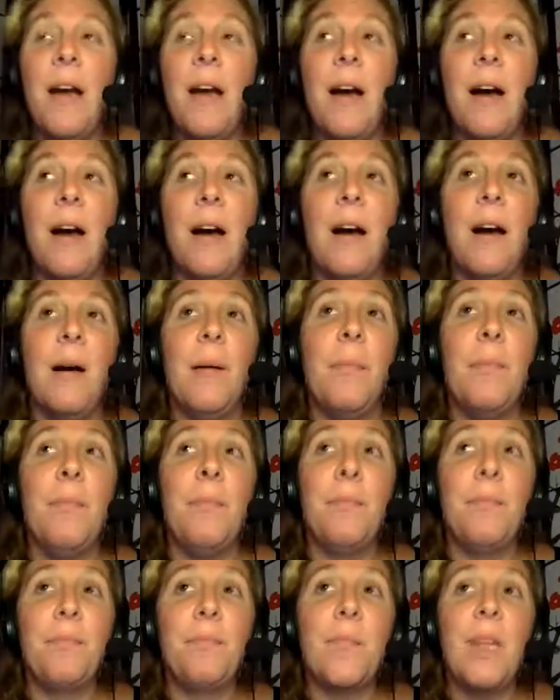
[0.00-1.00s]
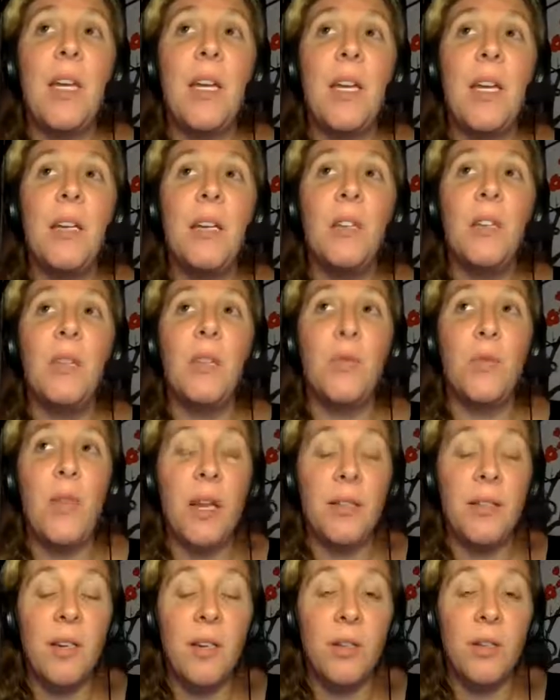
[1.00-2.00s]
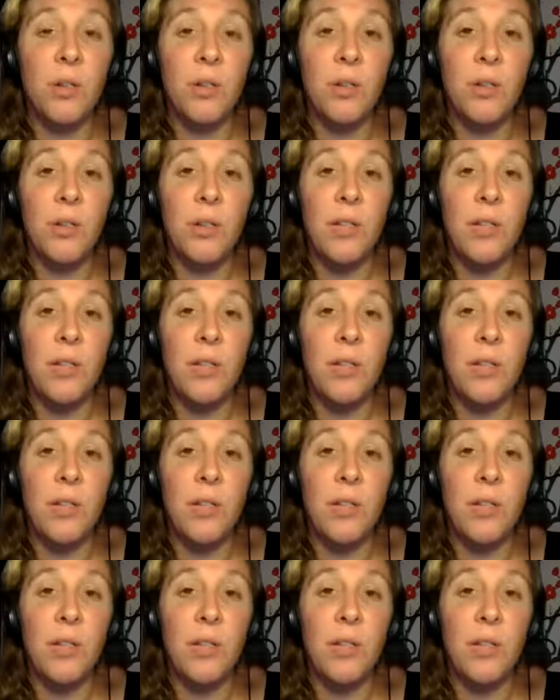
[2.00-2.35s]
Um, so that's another